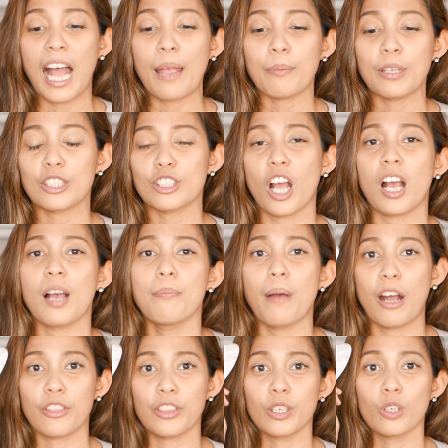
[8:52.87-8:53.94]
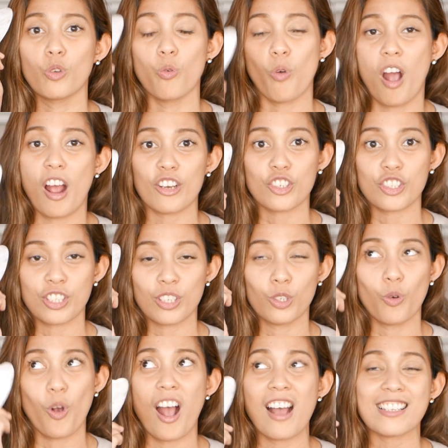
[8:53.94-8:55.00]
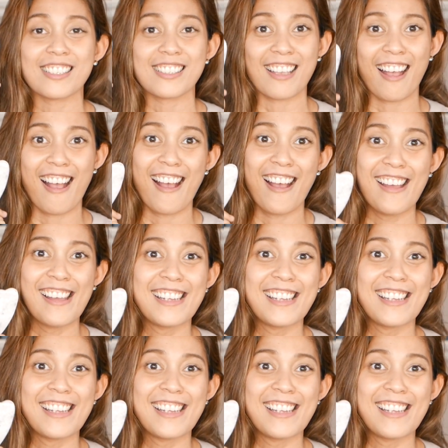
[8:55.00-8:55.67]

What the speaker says: I'm going to talk about the guasa